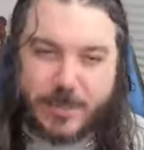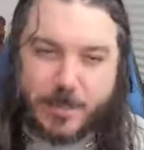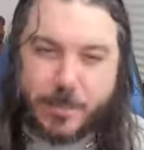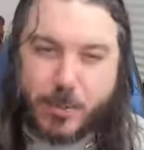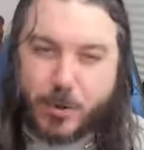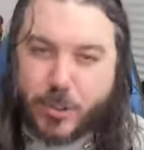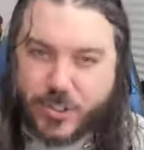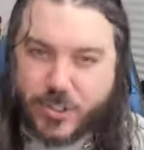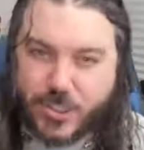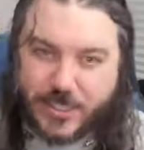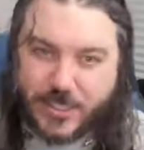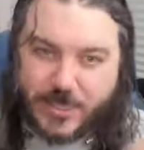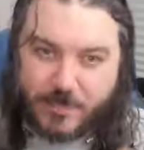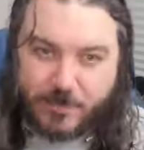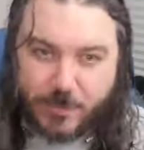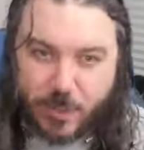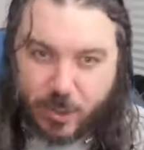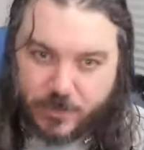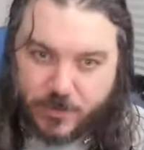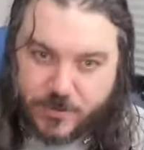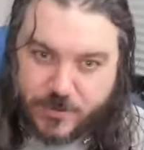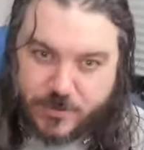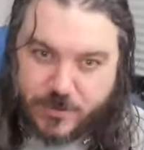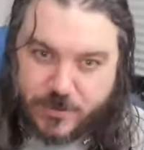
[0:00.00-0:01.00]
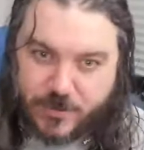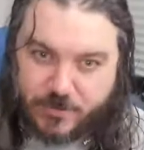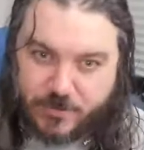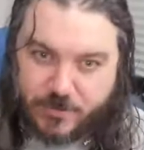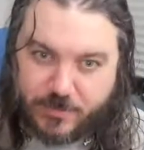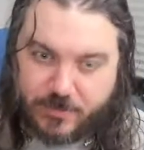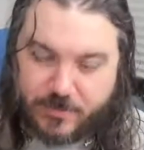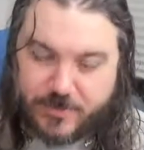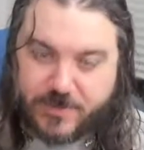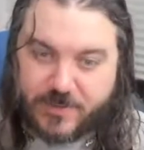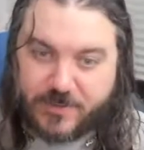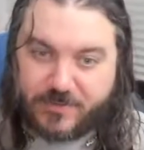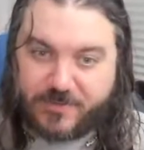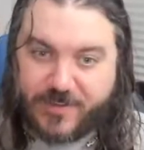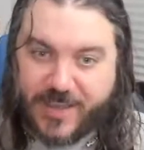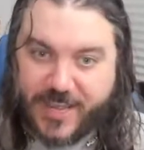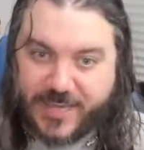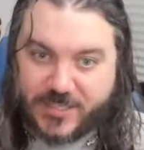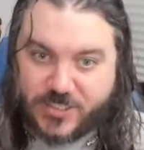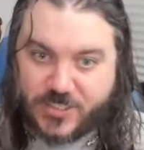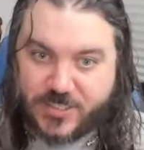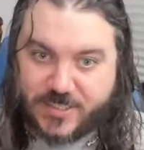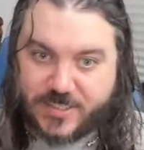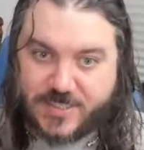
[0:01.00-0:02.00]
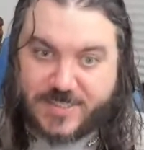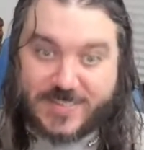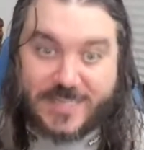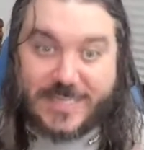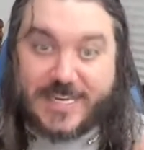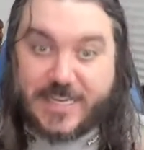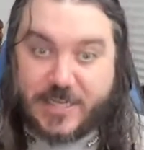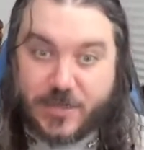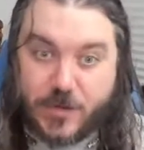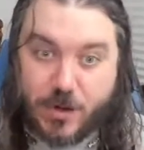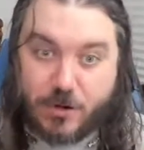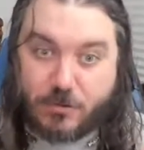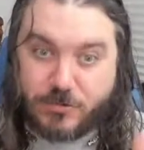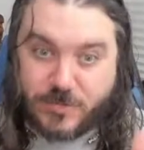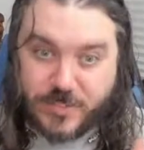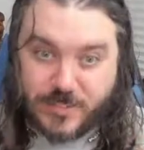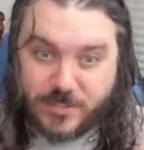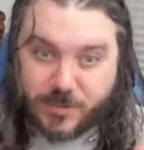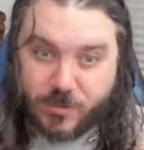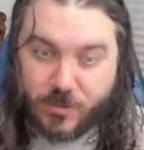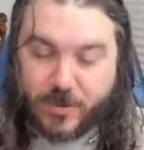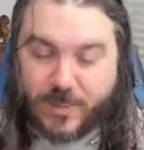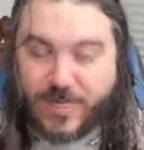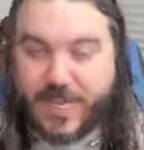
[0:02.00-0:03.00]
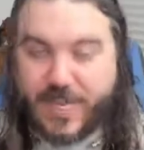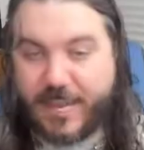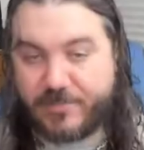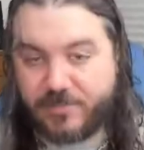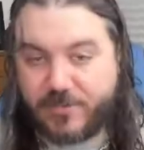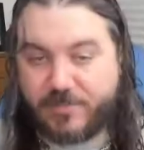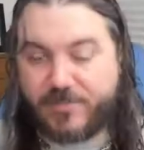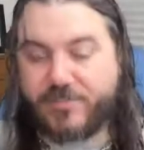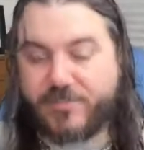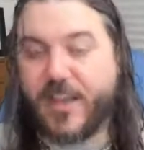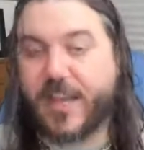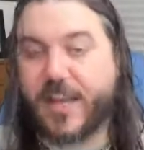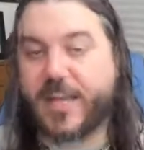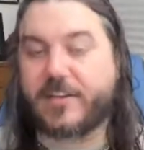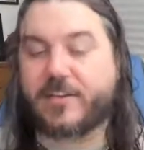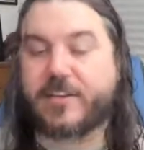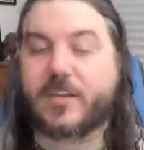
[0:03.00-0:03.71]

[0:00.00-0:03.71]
pushing them closer to the fascists that he knows he's going to have to fight.